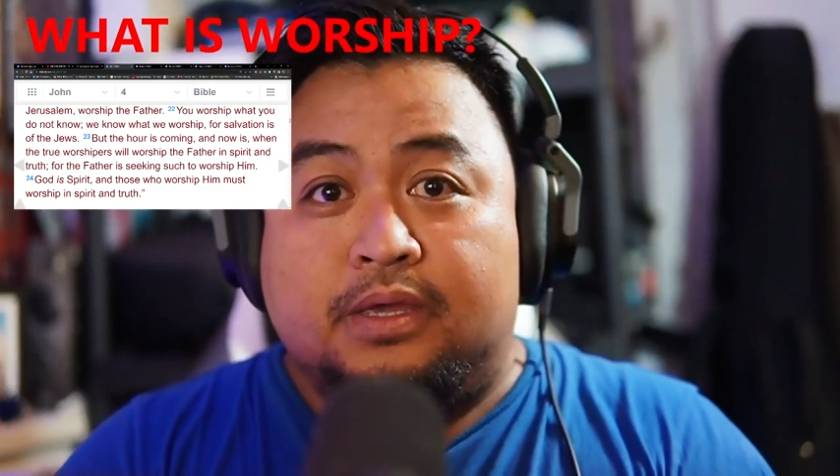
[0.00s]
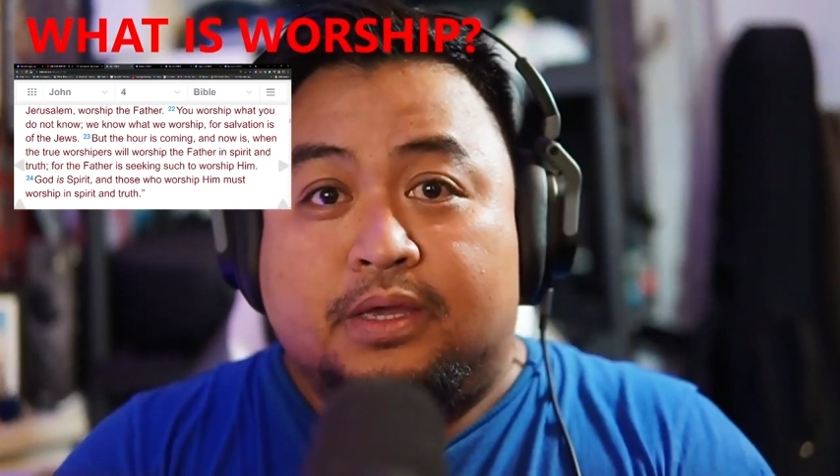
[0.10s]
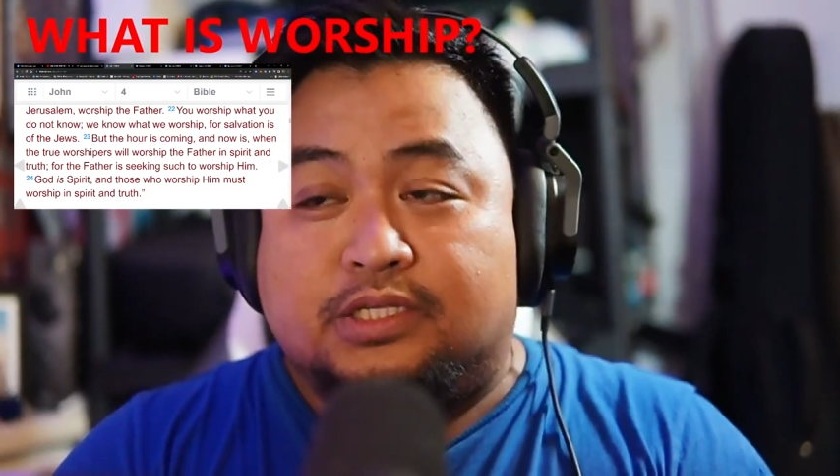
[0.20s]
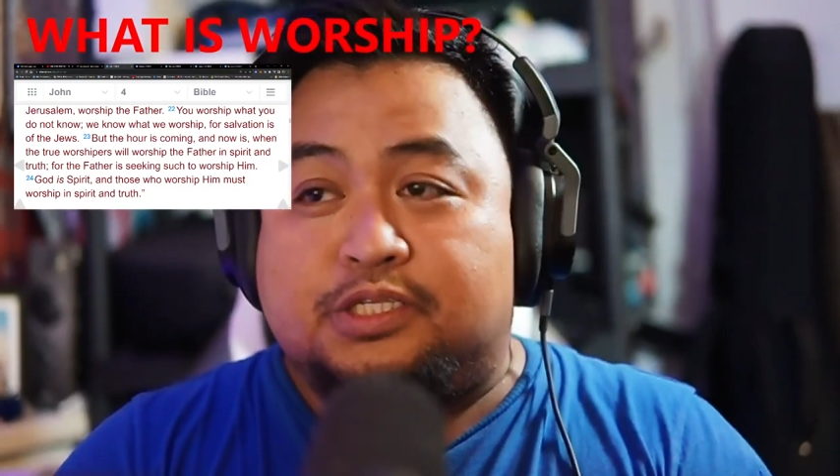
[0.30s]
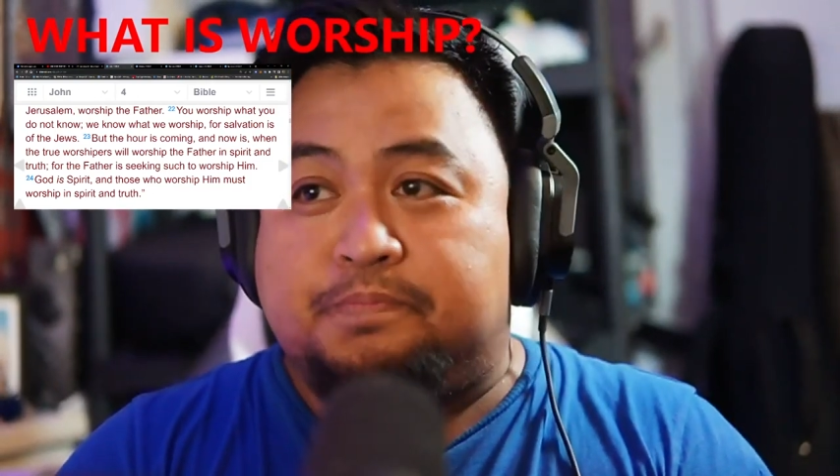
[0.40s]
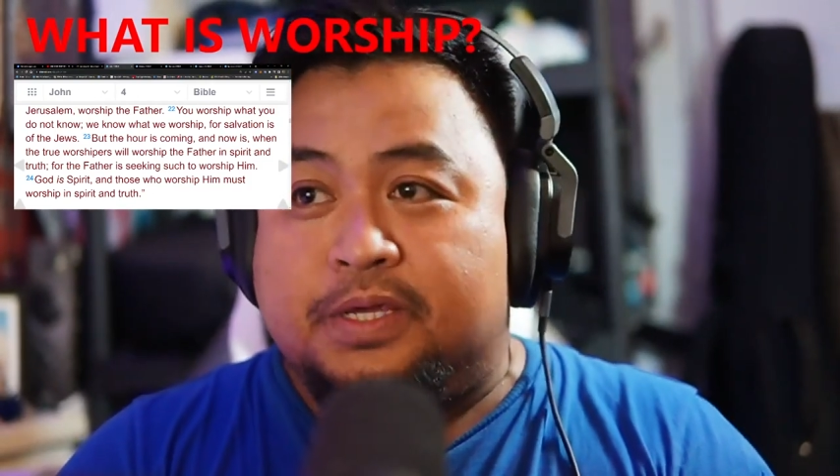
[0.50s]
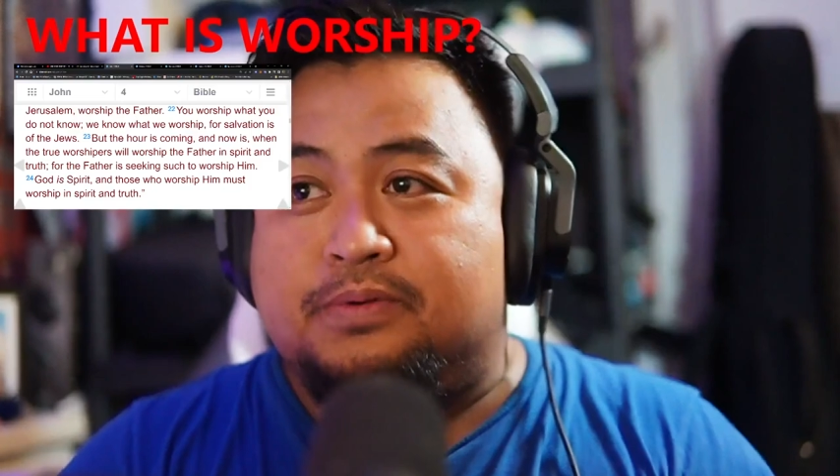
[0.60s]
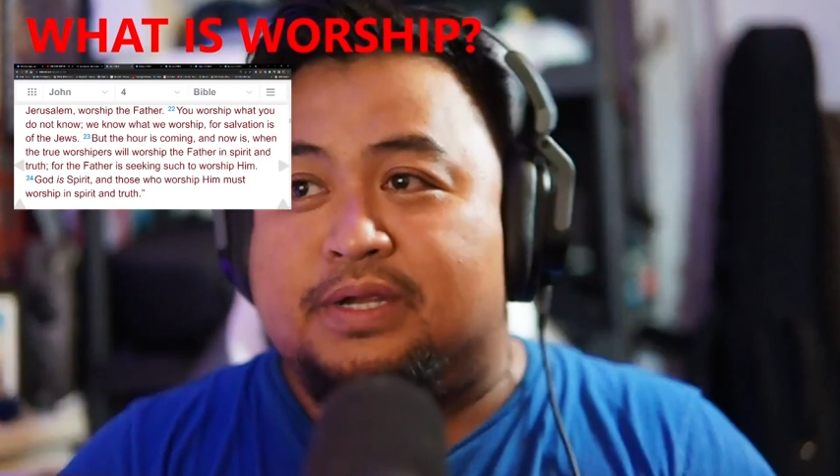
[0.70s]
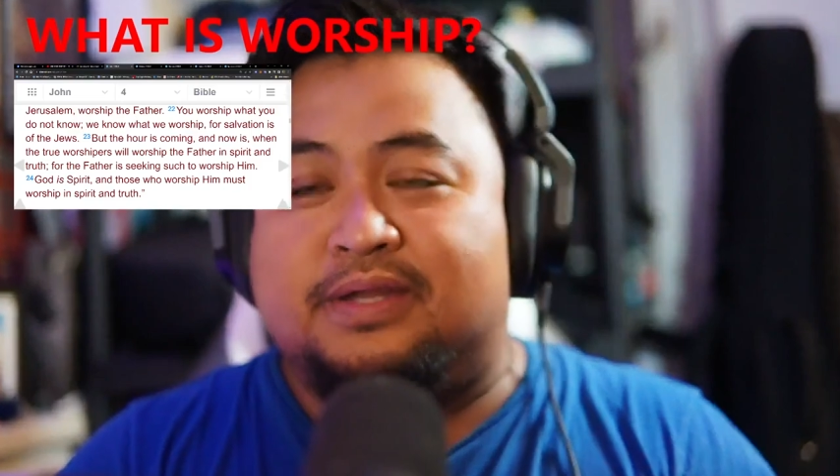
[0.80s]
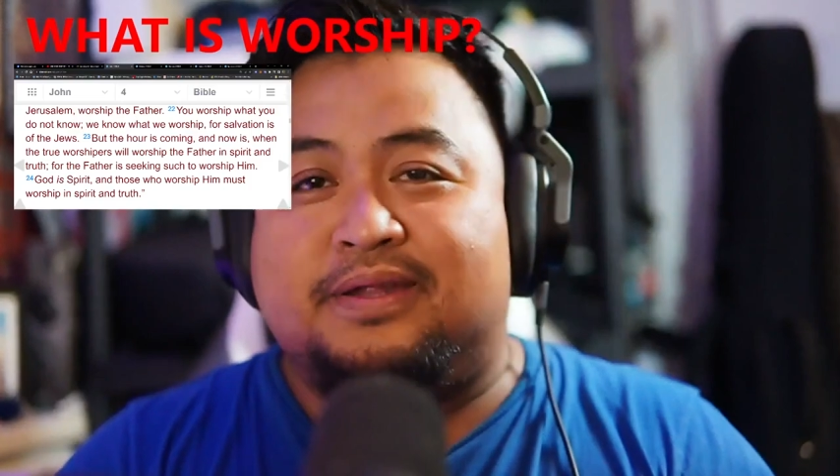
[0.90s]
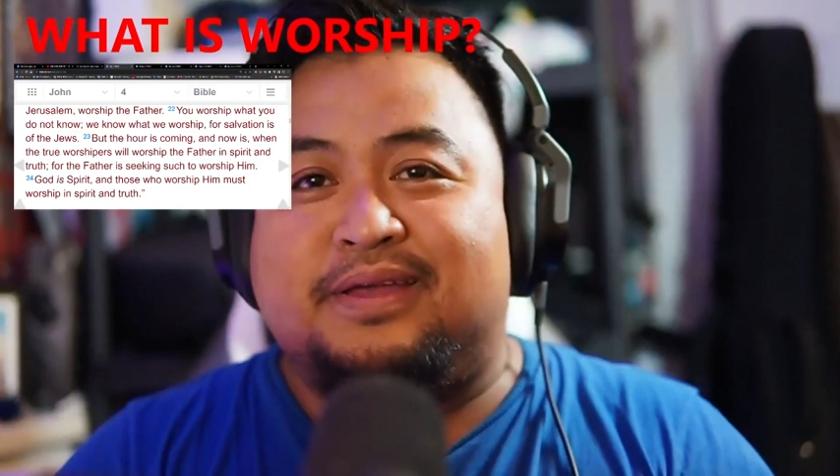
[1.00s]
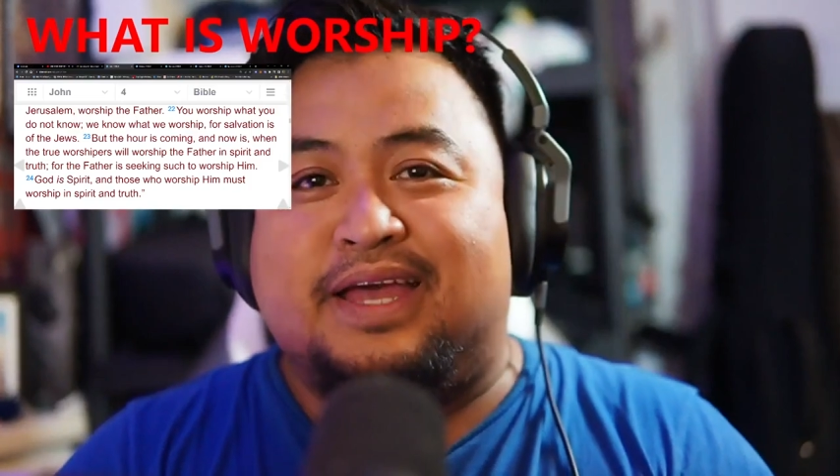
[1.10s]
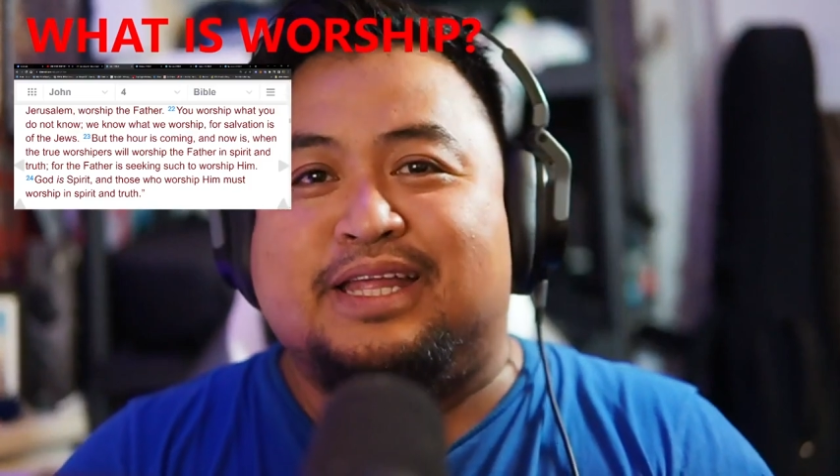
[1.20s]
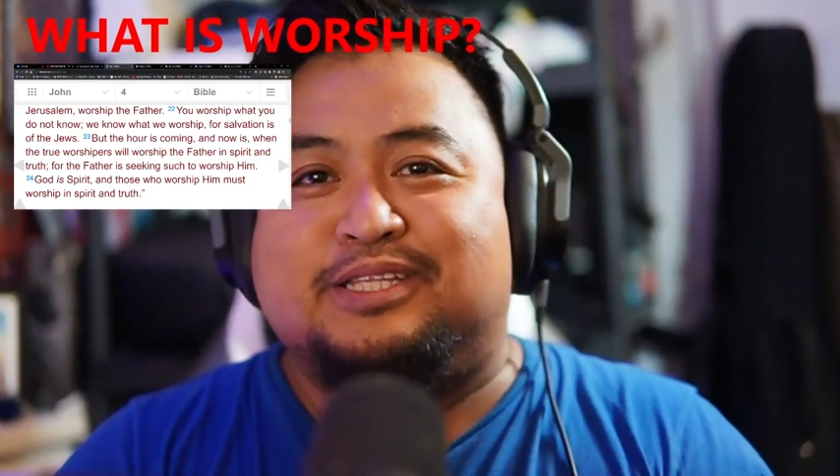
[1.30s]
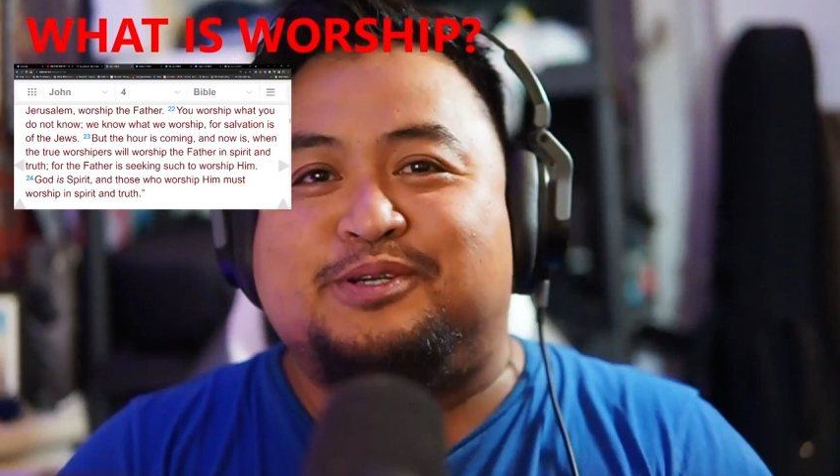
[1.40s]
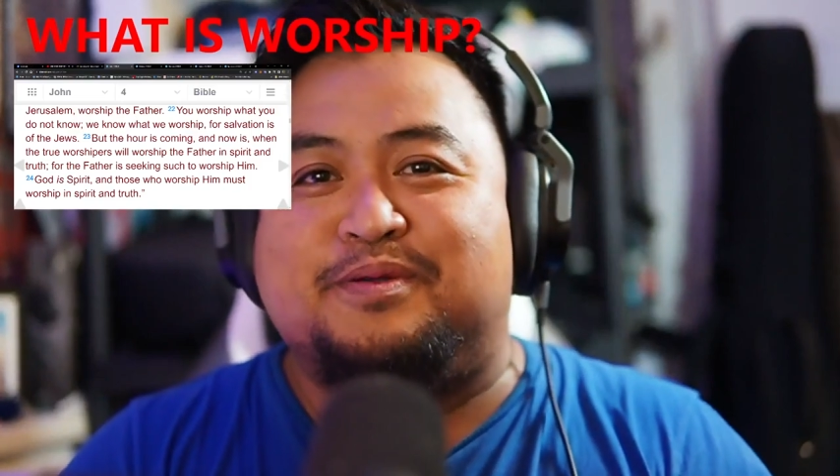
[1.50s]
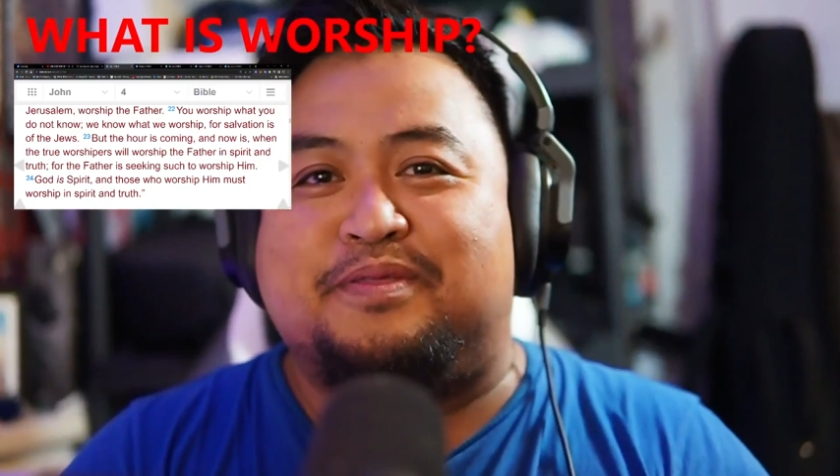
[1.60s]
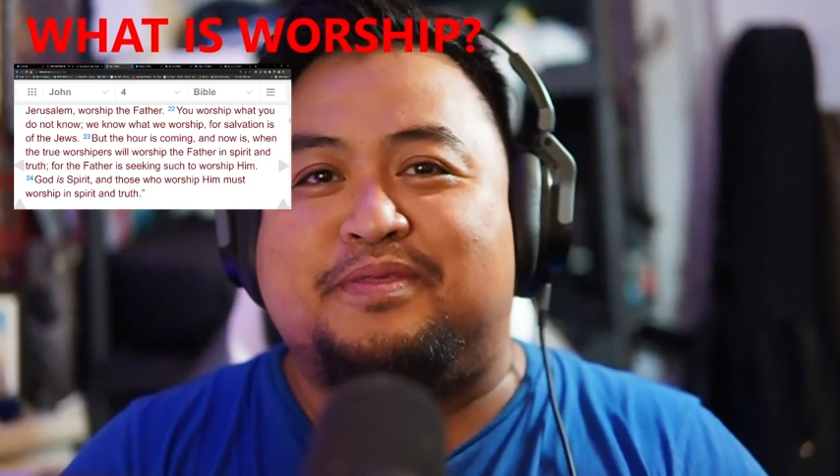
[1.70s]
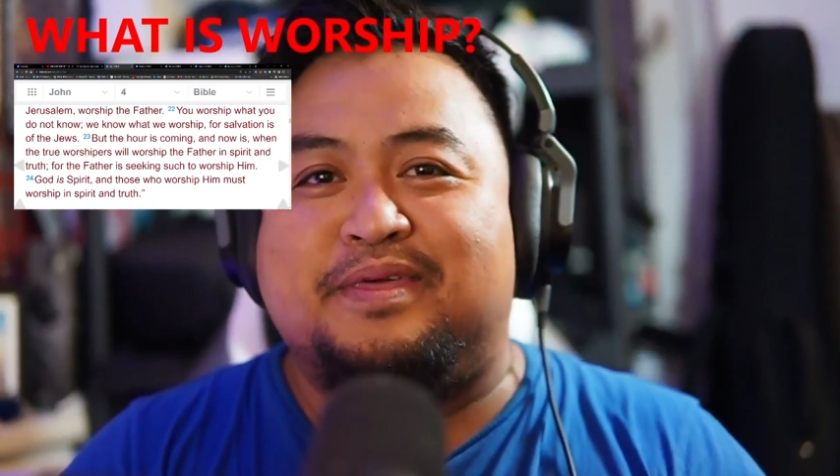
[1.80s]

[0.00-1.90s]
in spirit and in truth."